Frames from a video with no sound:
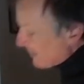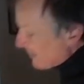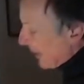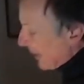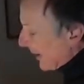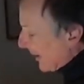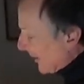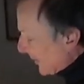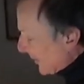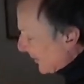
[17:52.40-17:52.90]

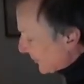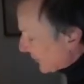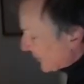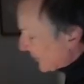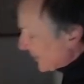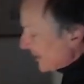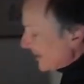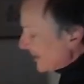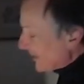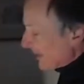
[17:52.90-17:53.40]
past
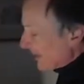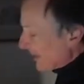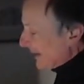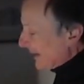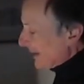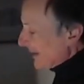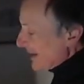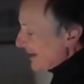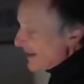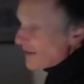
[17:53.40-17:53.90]
it,
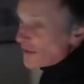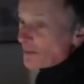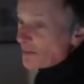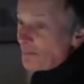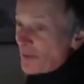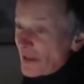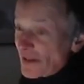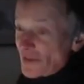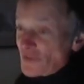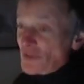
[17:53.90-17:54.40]
it
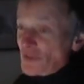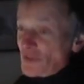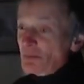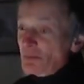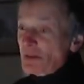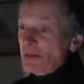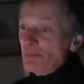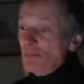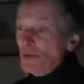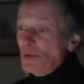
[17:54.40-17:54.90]
appears to
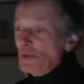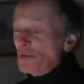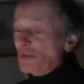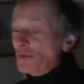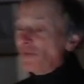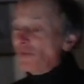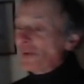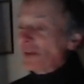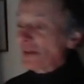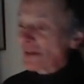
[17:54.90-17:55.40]
be
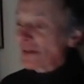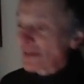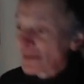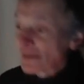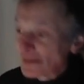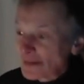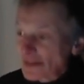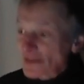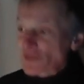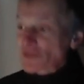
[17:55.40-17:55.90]
moving,
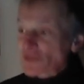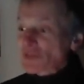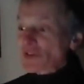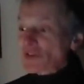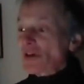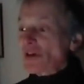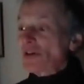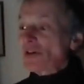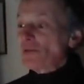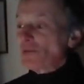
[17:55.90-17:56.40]

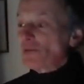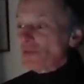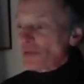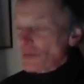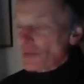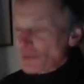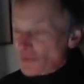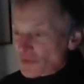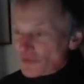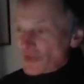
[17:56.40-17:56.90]
so
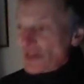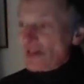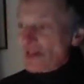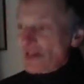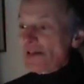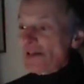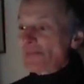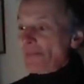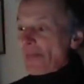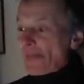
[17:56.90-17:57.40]
you
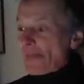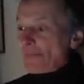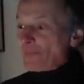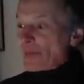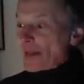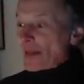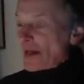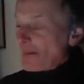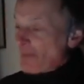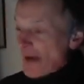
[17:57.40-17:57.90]
see
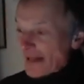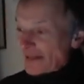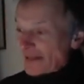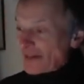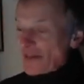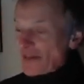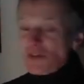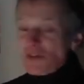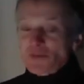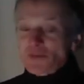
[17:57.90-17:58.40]
a
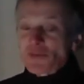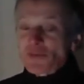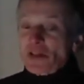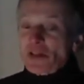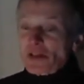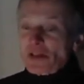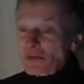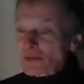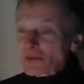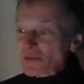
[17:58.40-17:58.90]
magnetic
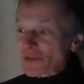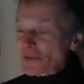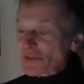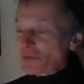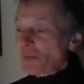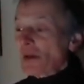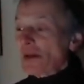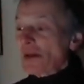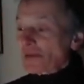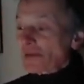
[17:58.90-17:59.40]
field as
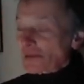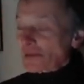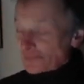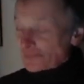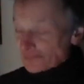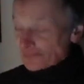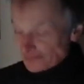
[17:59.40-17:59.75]
well.